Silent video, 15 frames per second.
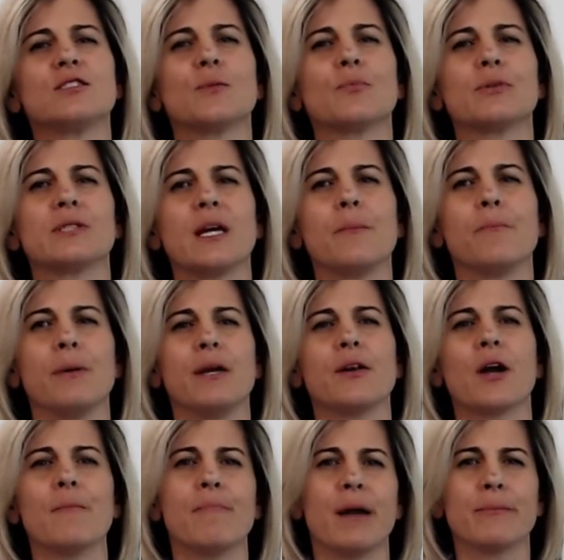to present Beat
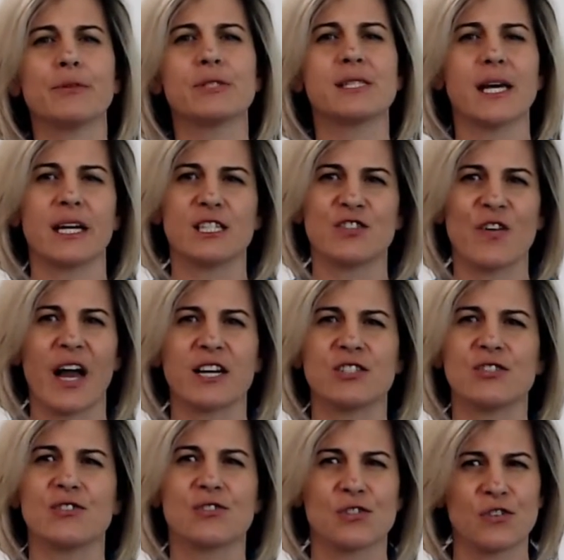Our Member
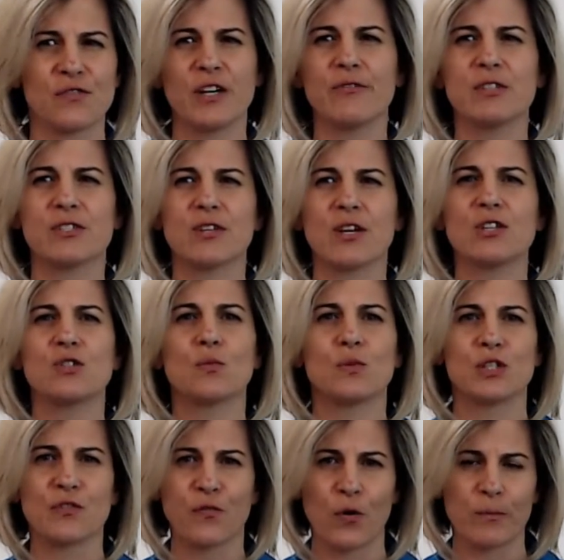Satisfaction Survey results,
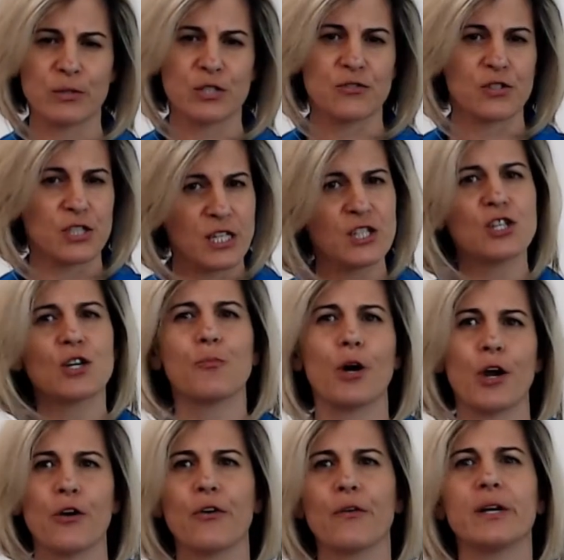which formed the strategic
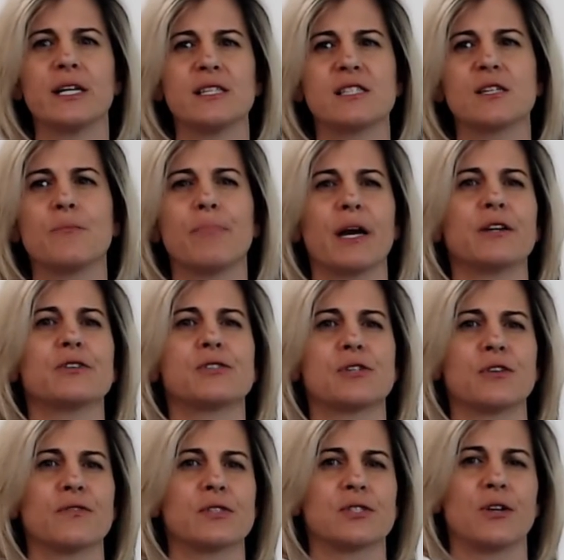priorities to better
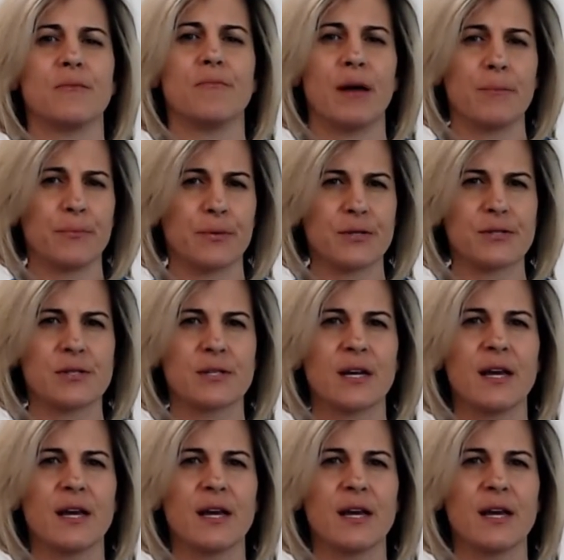service our members,